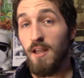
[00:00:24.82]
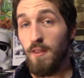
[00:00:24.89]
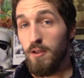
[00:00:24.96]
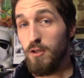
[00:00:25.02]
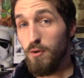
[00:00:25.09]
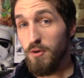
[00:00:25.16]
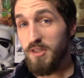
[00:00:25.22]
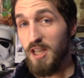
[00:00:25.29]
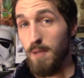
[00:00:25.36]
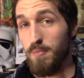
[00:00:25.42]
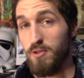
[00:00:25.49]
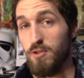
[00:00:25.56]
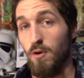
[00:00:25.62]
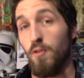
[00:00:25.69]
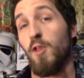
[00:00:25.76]
the newest
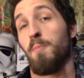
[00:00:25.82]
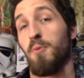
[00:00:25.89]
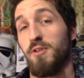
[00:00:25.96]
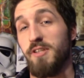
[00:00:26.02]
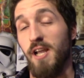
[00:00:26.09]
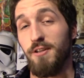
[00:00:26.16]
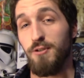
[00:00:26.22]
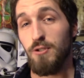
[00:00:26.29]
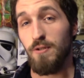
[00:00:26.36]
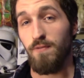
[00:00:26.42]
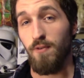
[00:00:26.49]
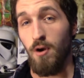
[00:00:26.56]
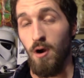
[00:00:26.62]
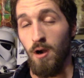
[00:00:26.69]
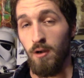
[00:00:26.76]
episode, the Protectors
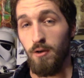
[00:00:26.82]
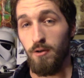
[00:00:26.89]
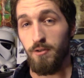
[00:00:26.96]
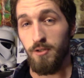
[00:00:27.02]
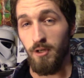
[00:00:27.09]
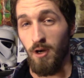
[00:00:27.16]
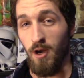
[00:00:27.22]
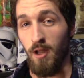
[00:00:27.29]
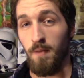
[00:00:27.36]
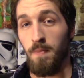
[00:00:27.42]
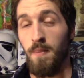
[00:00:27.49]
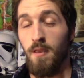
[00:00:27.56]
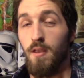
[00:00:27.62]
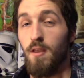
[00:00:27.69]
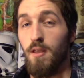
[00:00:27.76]
of Concord Dawn,
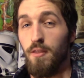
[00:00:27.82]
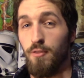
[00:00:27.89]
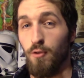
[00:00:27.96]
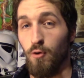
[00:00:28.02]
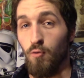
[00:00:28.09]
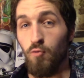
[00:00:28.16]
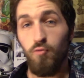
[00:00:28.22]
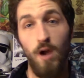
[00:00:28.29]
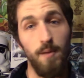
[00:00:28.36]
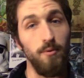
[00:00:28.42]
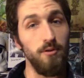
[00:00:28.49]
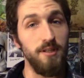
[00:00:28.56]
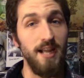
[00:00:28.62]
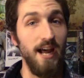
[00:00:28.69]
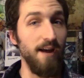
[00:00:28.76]
the
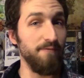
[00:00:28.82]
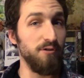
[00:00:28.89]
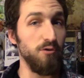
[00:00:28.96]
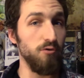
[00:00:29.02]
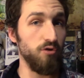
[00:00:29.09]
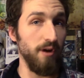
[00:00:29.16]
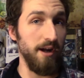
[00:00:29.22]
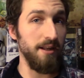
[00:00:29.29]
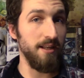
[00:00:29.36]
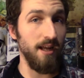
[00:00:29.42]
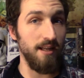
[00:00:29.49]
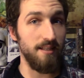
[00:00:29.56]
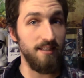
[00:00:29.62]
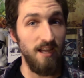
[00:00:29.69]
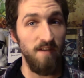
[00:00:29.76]
rebels have to try to
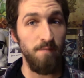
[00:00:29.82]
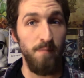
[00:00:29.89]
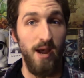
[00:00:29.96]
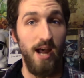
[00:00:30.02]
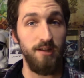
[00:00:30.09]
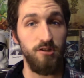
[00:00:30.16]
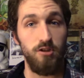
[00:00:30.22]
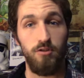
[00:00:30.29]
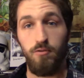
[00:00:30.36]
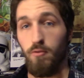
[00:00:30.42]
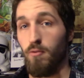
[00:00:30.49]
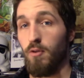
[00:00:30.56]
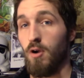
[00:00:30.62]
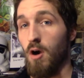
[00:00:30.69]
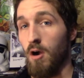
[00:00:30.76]
get safe passage
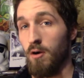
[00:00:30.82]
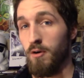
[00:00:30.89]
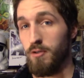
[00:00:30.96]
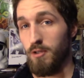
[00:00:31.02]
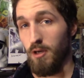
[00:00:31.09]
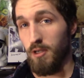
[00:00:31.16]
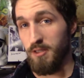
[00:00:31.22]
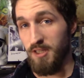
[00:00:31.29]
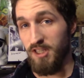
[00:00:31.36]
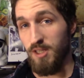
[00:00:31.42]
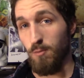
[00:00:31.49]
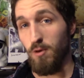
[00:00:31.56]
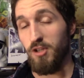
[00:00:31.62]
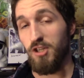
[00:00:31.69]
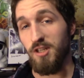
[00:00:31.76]
through the Concord Dawn
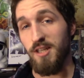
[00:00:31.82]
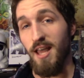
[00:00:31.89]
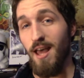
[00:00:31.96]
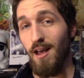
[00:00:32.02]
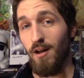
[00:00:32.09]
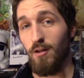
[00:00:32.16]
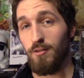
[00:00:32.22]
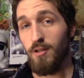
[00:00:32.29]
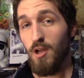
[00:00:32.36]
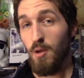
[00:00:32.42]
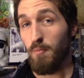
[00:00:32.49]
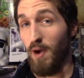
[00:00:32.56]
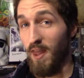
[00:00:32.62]
system, which is held by